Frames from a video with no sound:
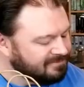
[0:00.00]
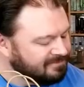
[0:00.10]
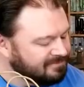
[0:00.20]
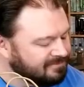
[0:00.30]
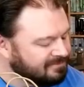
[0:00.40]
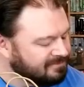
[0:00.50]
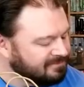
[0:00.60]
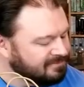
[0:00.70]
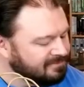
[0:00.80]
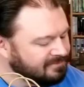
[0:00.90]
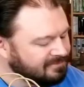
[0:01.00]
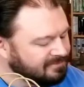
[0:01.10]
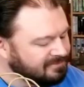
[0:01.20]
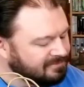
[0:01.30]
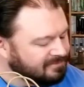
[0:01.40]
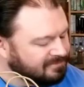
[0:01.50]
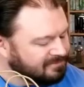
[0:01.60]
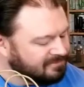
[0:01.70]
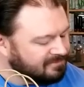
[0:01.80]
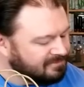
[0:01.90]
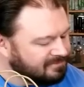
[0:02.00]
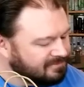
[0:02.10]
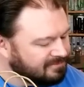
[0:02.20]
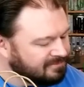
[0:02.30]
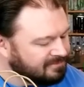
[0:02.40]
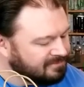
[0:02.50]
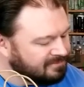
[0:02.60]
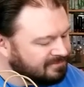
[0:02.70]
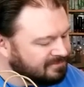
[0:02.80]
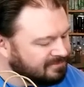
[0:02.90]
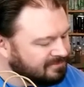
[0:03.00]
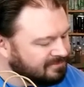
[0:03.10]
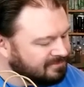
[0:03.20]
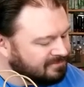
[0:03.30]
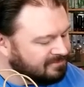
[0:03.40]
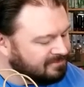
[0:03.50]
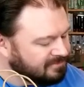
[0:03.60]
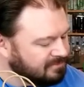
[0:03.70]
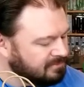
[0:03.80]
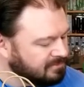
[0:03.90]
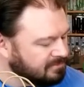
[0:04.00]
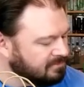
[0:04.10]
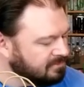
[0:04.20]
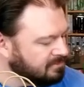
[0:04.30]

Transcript: (silent)